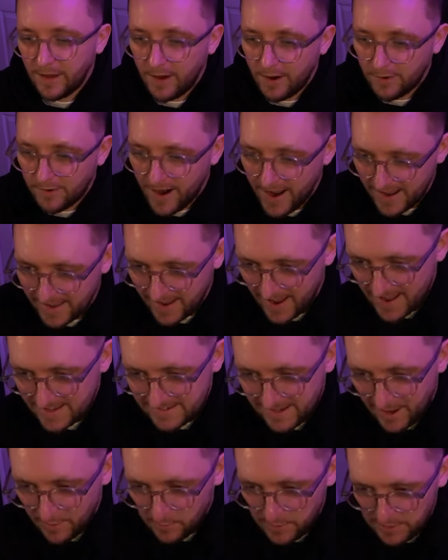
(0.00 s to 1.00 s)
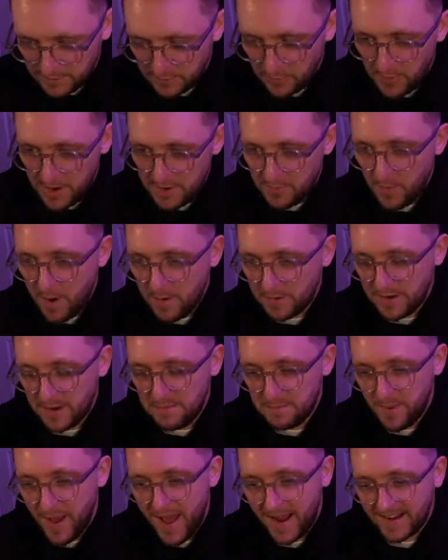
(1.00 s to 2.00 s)
Alright guys, how we doing?
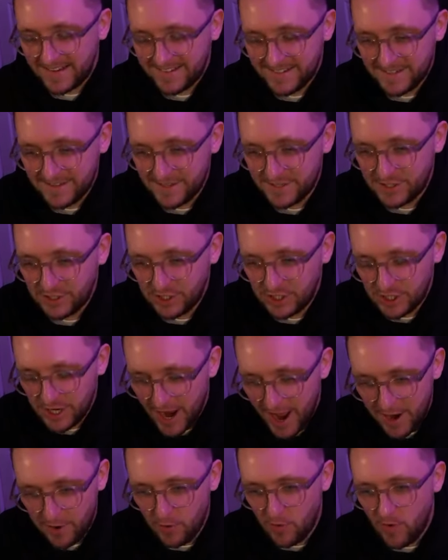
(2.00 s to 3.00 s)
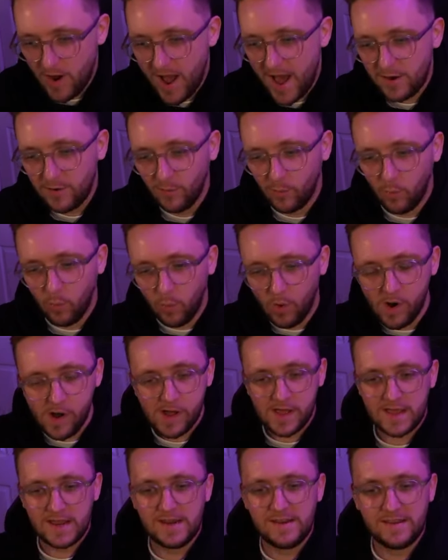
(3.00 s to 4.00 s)
Welcome back to the channel, and
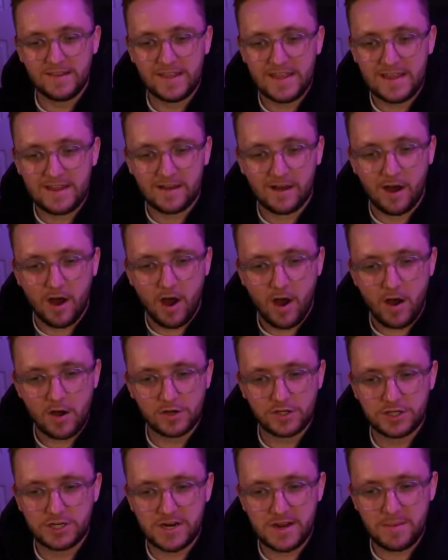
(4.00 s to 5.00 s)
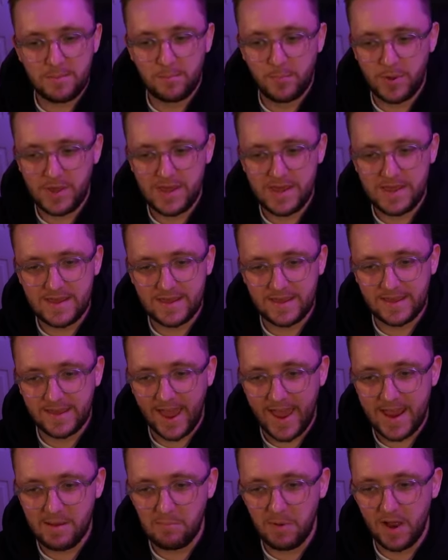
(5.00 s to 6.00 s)
what in the RGB
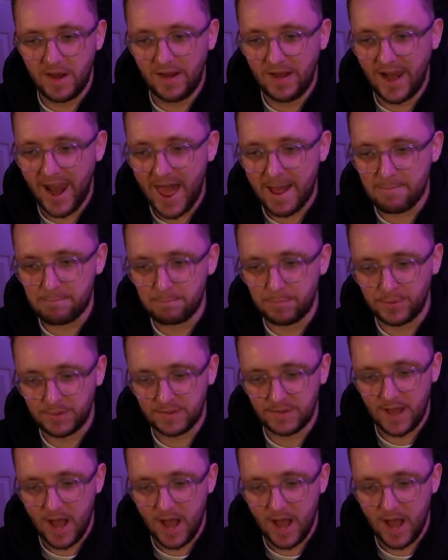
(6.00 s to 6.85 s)
gamer lamp,